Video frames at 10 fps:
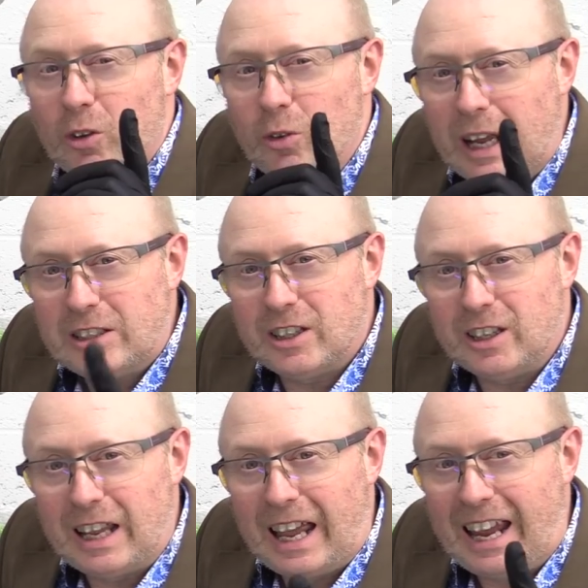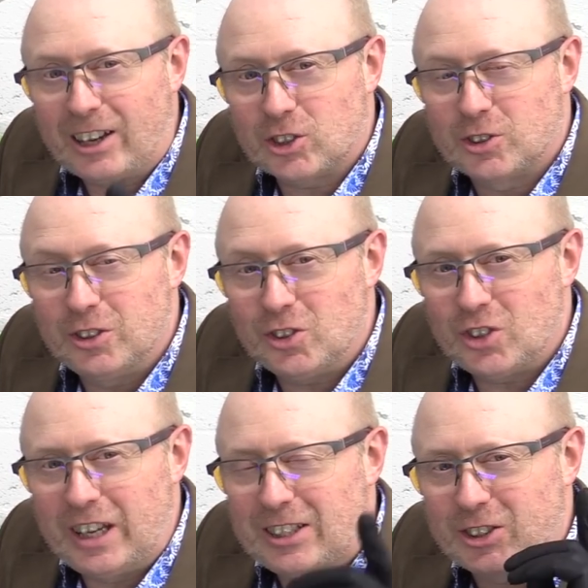resin
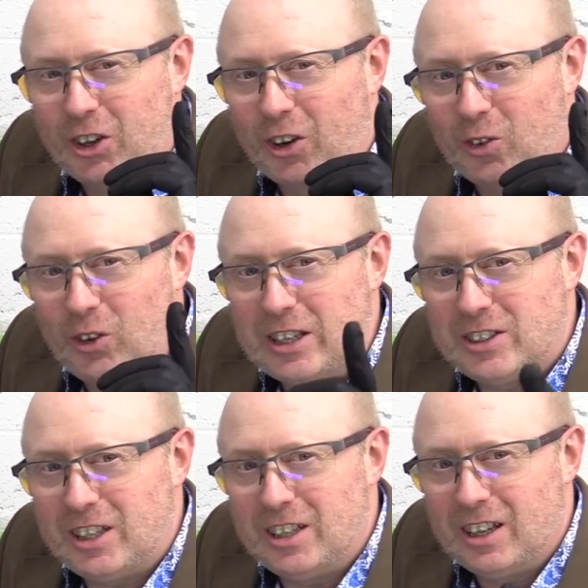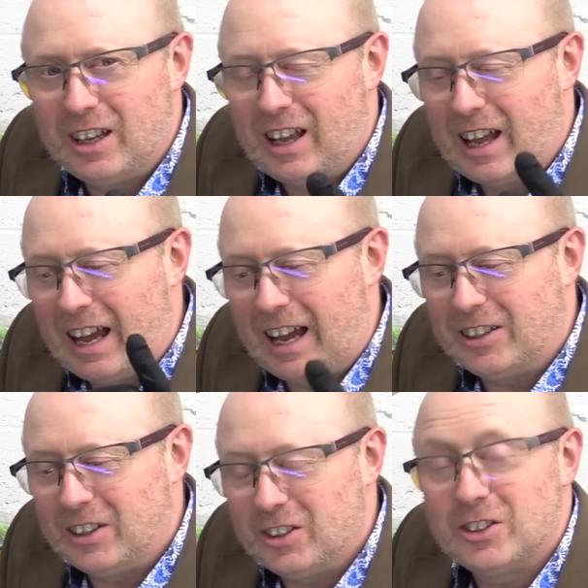extras. It's got resin
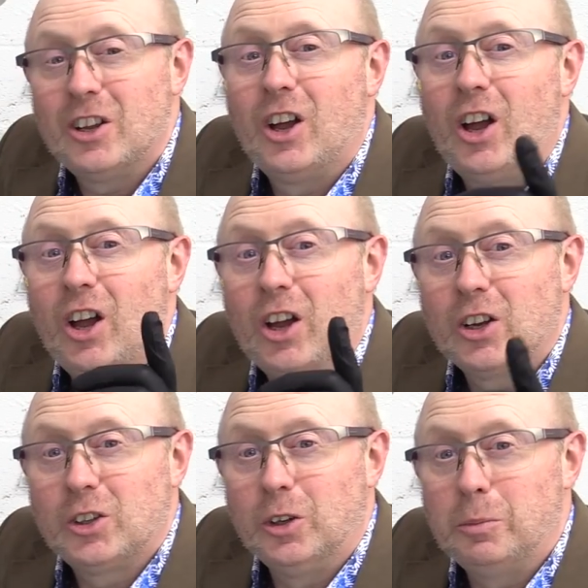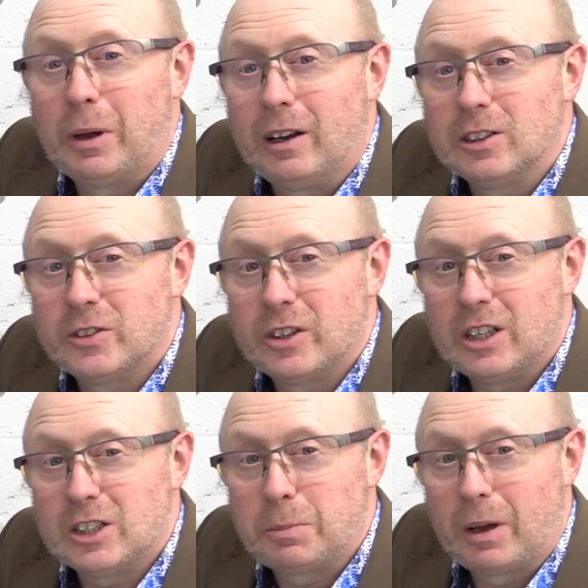added gun barrels for the
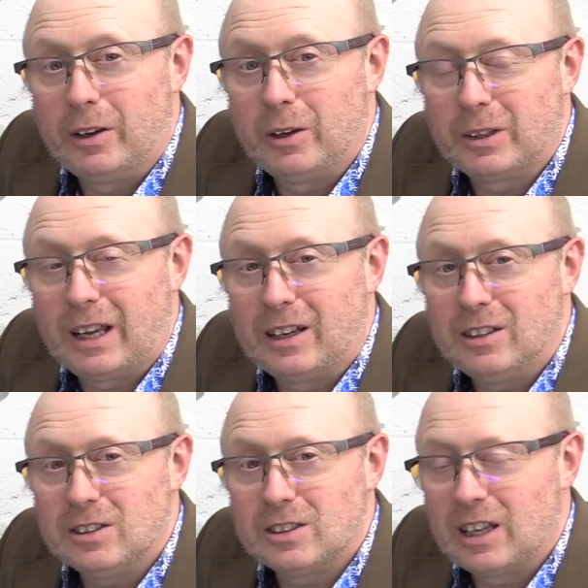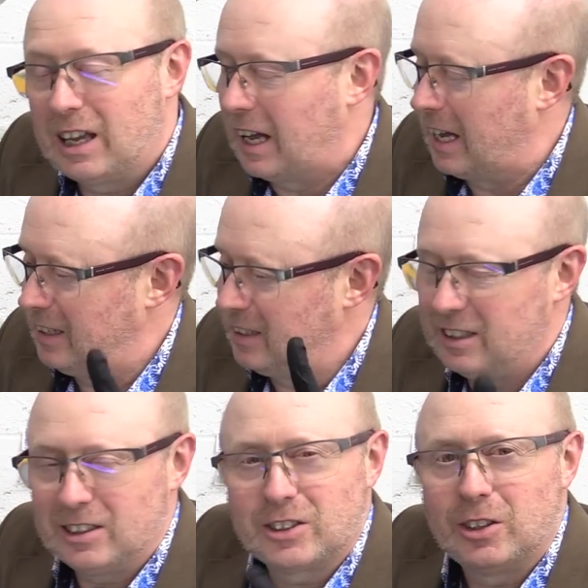Hispano cannons and
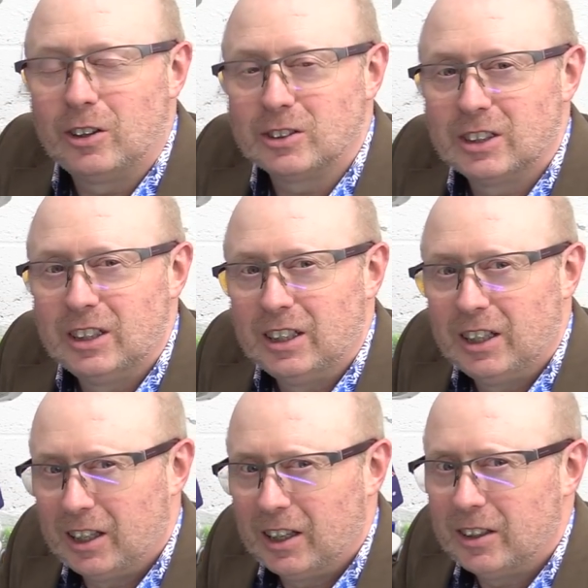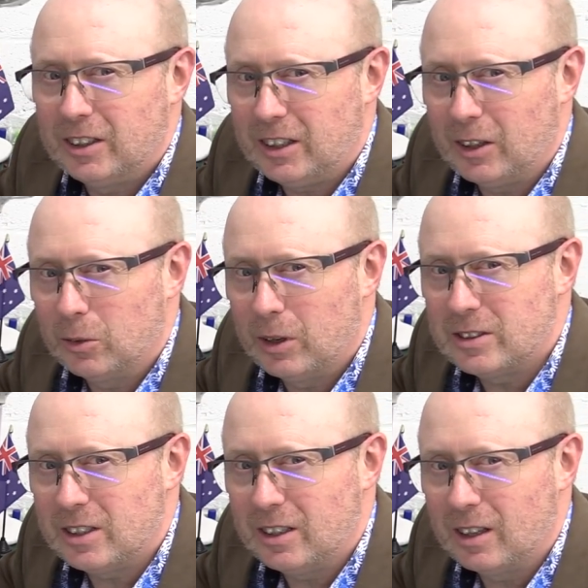he has got the
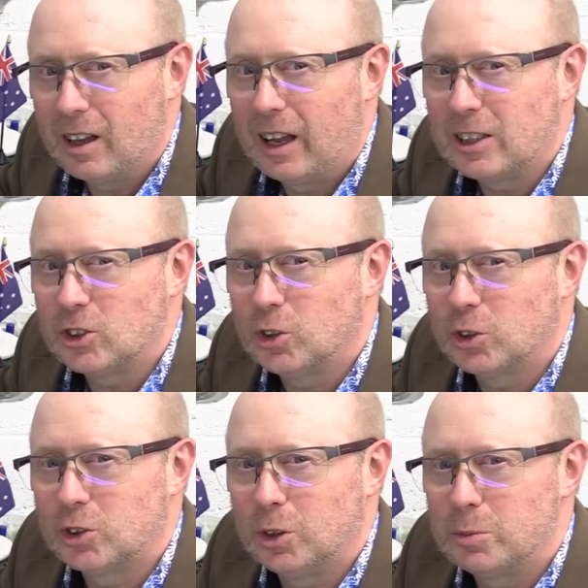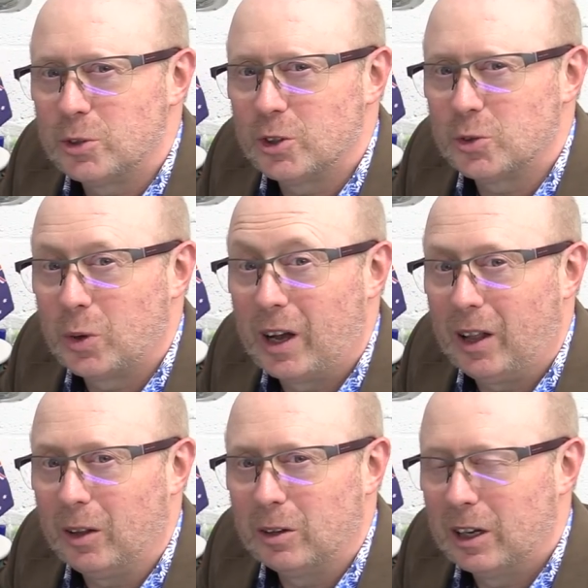resin exhaust stubs as
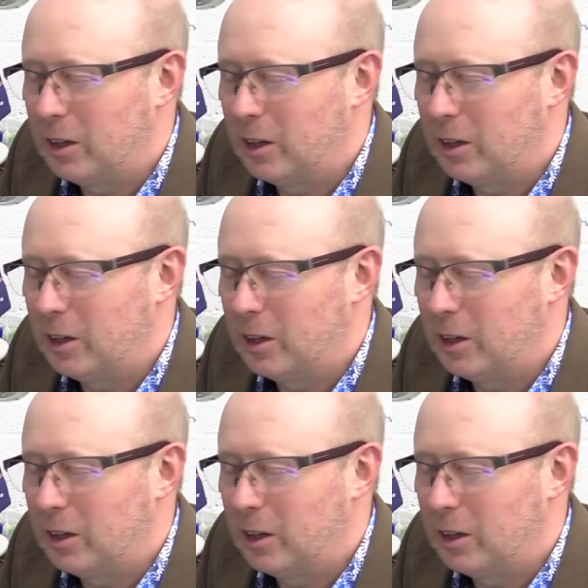well.